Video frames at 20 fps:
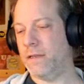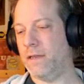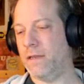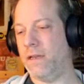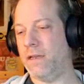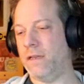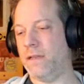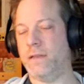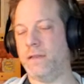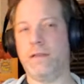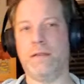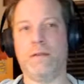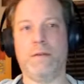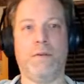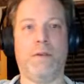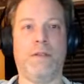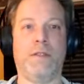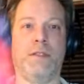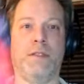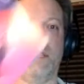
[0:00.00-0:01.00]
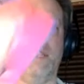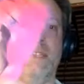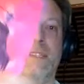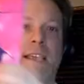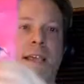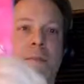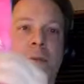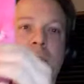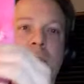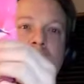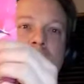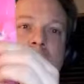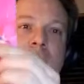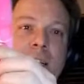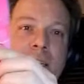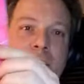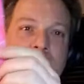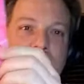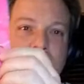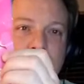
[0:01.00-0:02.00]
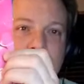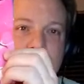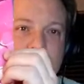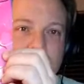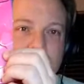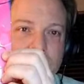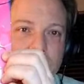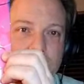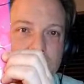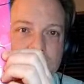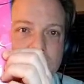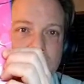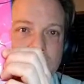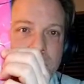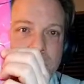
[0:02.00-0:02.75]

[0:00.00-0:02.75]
uh, this came out last week too.